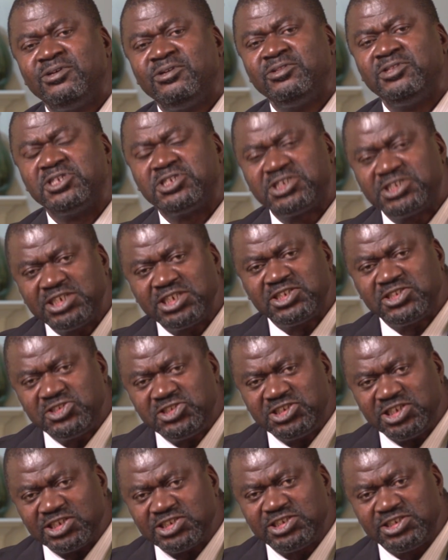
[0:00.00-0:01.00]
The 6
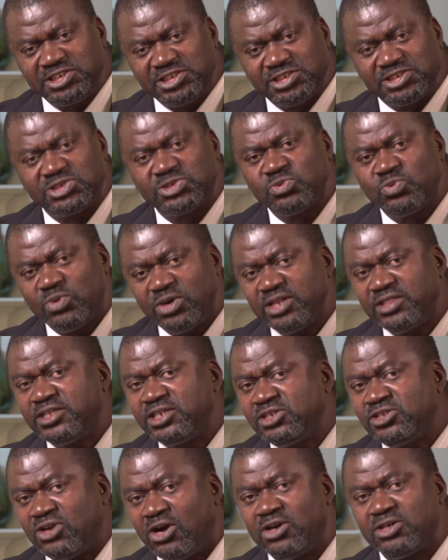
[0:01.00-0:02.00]
justices were the
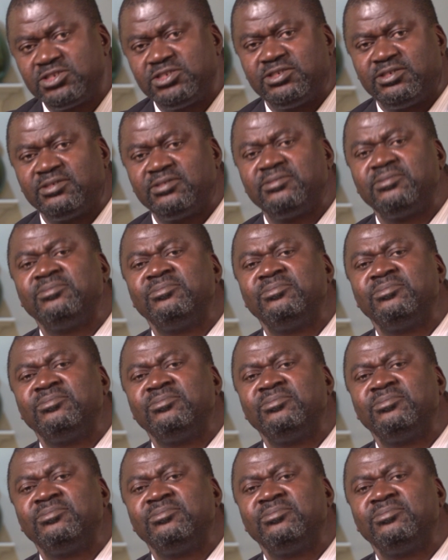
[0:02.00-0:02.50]
doctor,